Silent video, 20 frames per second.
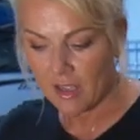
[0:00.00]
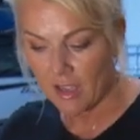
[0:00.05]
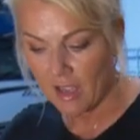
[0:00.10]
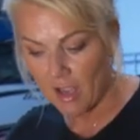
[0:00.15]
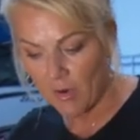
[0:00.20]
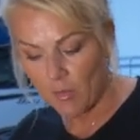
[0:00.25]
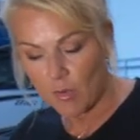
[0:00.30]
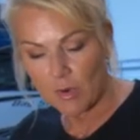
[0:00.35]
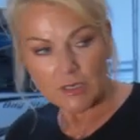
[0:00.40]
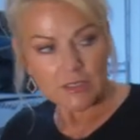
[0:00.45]

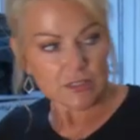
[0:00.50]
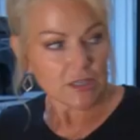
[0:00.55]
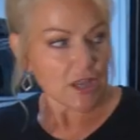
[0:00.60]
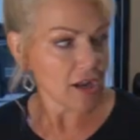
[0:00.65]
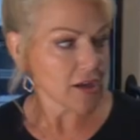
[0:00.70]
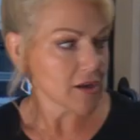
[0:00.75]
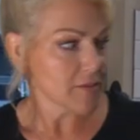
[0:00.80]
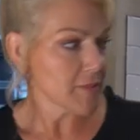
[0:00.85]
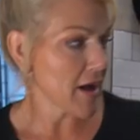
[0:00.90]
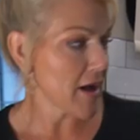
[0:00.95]
I want to
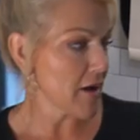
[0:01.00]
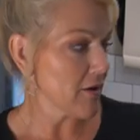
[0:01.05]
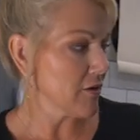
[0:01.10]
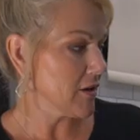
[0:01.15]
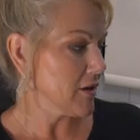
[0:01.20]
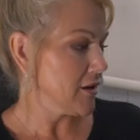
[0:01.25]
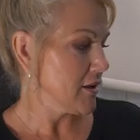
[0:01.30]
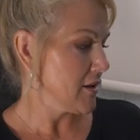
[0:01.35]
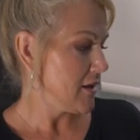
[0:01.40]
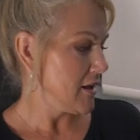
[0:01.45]
talk about
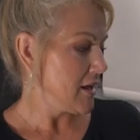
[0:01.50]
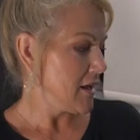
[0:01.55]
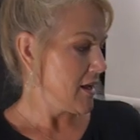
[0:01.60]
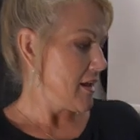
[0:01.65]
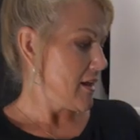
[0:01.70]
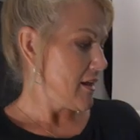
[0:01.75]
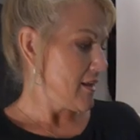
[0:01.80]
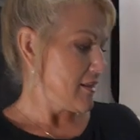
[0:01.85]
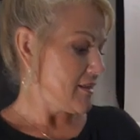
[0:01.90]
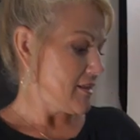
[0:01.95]

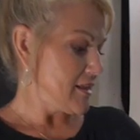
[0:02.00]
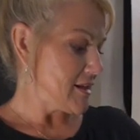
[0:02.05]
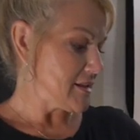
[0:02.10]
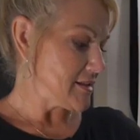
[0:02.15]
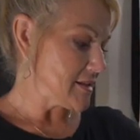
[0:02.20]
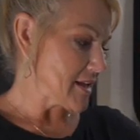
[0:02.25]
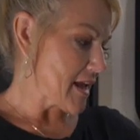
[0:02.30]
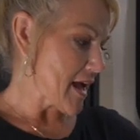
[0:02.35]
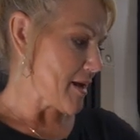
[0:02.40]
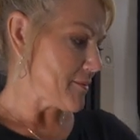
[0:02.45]

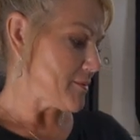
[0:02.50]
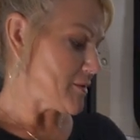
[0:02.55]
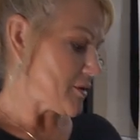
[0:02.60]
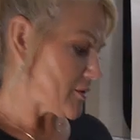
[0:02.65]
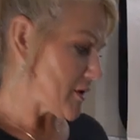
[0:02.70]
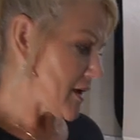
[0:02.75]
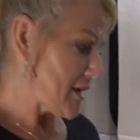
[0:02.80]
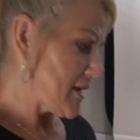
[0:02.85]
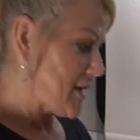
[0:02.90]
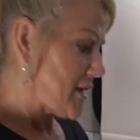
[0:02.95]
this cabinet
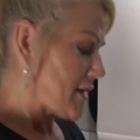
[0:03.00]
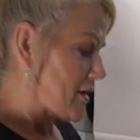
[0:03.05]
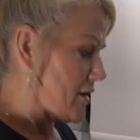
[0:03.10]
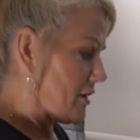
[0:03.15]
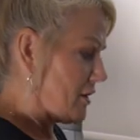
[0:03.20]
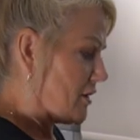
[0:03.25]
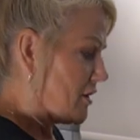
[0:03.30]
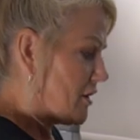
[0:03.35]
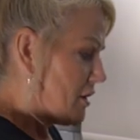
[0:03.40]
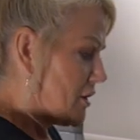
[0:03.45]
right
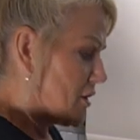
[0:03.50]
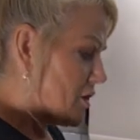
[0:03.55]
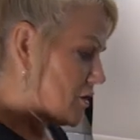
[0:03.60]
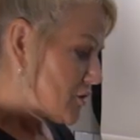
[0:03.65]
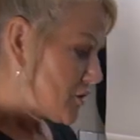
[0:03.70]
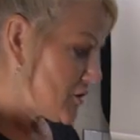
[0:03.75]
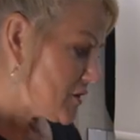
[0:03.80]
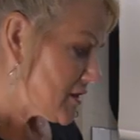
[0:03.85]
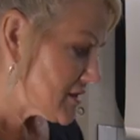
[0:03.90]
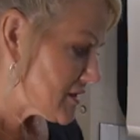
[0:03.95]
here.
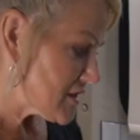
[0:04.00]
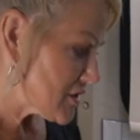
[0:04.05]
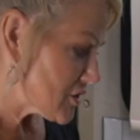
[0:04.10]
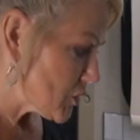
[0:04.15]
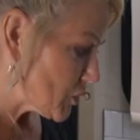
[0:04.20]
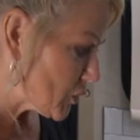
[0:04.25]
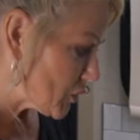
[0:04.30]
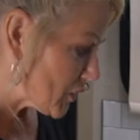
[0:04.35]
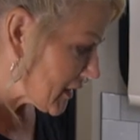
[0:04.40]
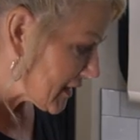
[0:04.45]
So this is
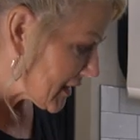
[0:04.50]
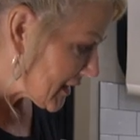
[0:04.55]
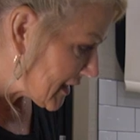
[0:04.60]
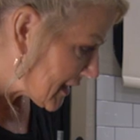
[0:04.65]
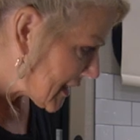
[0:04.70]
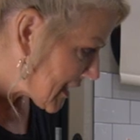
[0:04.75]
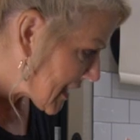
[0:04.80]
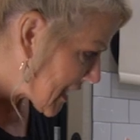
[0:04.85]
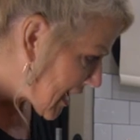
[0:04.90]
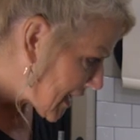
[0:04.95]
a really
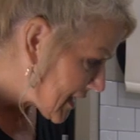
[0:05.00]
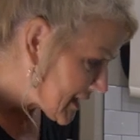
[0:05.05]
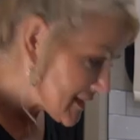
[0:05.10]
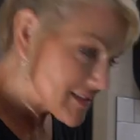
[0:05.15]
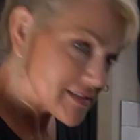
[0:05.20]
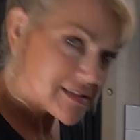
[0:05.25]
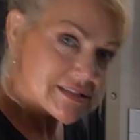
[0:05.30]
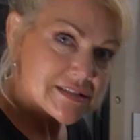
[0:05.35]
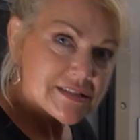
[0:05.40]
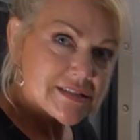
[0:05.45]

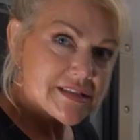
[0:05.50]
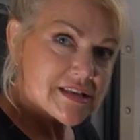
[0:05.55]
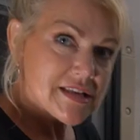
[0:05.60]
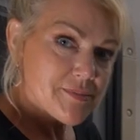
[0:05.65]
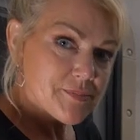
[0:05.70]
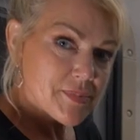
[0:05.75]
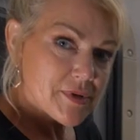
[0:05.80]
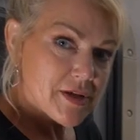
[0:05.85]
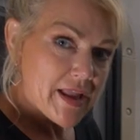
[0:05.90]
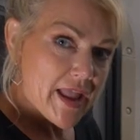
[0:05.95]
nice
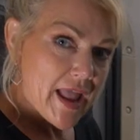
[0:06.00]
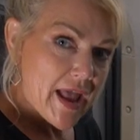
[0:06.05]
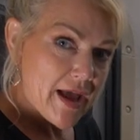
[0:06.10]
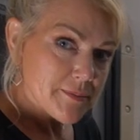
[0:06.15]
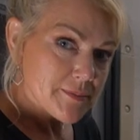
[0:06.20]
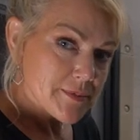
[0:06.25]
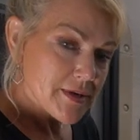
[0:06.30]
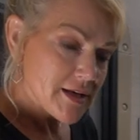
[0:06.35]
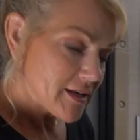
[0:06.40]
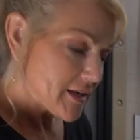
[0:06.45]
deep
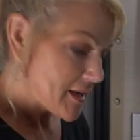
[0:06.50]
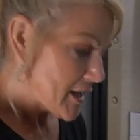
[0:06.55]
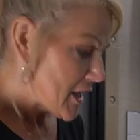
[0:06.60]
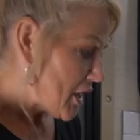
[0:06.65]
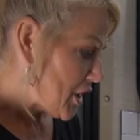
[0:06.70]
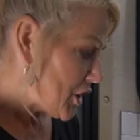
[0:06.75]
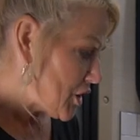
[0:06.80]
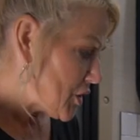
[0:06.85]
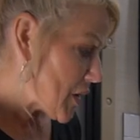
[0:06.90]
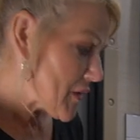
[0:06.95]
cabinet.
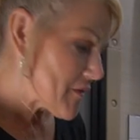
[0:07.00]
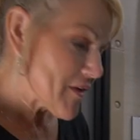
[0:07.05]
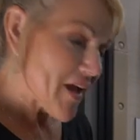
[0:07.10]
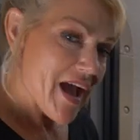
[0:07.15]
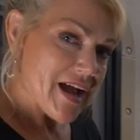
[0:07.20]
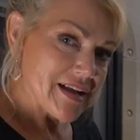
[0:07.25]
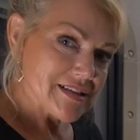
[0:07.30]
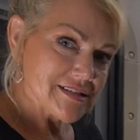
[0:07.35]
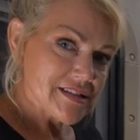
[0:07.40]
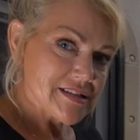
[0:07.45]
You have
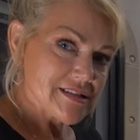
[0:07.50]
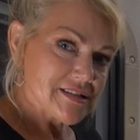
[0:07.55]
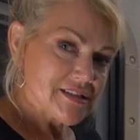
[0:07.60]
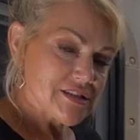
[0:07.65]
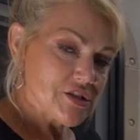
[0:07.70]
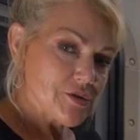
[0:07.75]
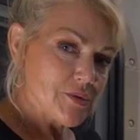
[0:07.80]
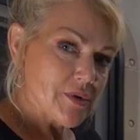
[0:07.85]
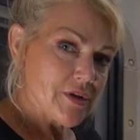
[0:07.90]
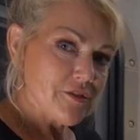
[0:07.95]
access
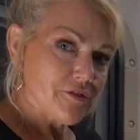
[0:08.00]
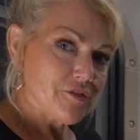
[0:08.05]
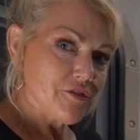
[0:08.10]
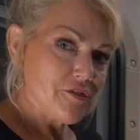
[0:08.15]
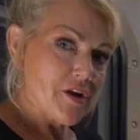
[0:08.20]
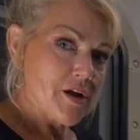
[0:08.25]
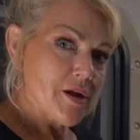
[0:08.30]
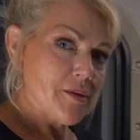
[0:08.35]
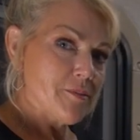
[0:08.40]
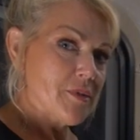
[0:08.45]
to it
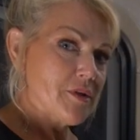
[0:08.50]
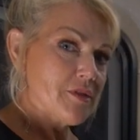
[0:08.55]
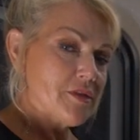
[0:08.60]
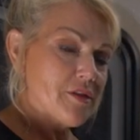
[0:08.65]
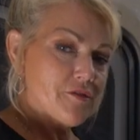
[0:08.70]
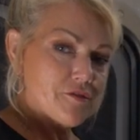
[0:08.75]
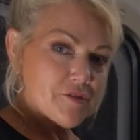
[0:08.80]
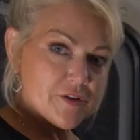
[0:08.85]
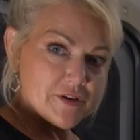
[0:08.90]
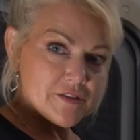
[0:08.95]
from
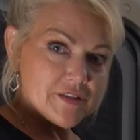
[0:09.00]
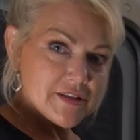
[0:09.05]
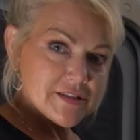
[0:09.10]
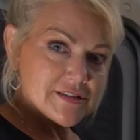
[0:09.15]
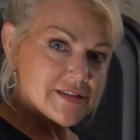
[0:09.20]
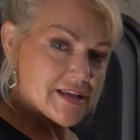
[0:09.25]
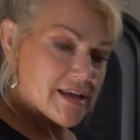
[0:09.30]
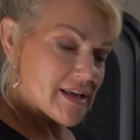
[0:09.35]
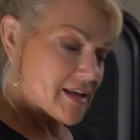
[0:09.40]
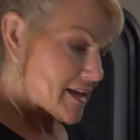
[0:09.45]
the front of the
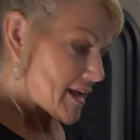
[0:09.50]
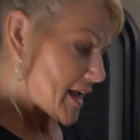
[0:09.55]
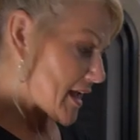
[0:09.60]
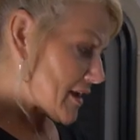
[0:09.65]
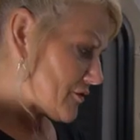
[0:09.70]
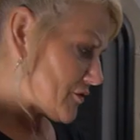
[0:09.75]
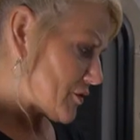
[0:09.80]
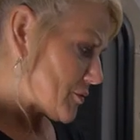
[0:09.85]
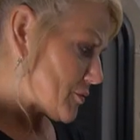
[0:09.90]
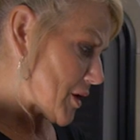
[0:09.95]
sink
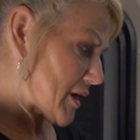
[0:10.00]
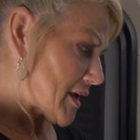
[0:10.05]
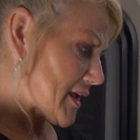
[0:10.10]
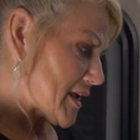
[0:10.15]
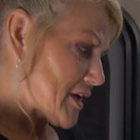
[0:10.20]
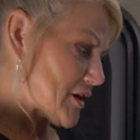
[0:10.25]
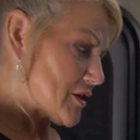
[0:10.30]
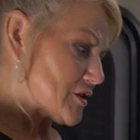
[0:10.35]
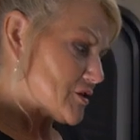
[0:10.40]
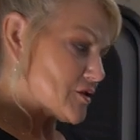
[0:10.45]
and from right
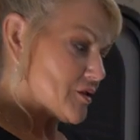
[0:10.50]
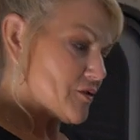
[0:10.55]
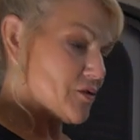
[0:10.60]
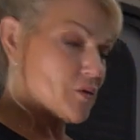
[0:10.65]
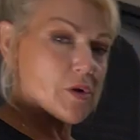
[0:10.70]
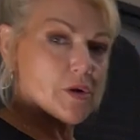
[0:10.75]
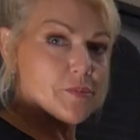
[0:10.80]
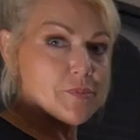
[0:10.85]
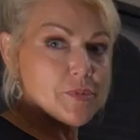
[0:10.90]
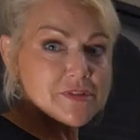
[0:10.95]
here. So if you
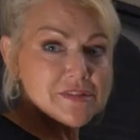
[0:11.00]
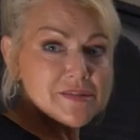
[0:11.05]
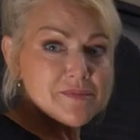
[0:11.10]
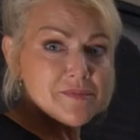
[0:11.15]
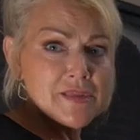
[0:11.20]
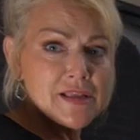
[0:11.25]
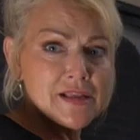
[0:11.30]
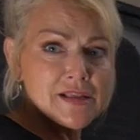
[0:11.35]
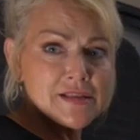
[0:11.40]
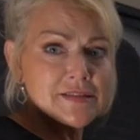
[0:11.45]
want to put
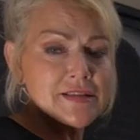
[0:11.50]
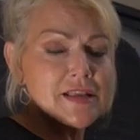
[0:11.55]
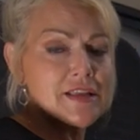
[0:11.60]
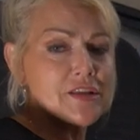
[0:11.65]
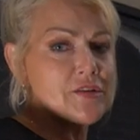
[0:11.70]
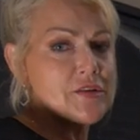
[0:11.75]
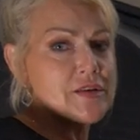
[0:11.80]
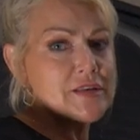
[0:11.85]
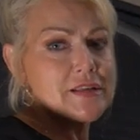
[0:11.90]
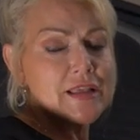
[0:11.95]
some things that
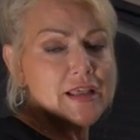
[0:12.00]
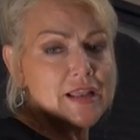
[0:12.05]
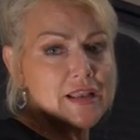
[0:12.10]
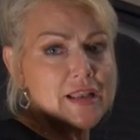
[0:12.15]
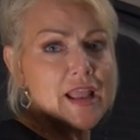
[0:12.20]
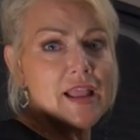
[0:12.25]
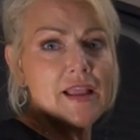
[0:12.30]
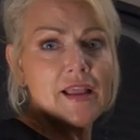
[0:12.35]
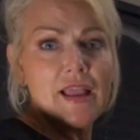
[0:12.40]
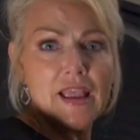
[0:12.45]
you need to get
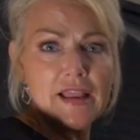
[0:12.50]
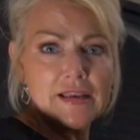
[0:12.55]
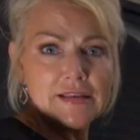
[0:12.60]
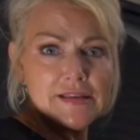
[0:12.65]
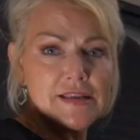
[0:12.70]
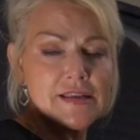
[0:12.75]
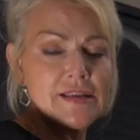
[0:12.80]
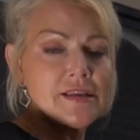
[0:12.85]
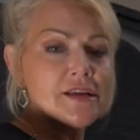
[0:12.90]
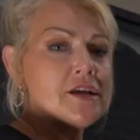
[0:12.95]

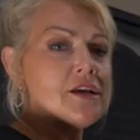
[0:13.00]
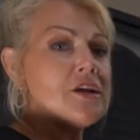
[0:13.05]
handy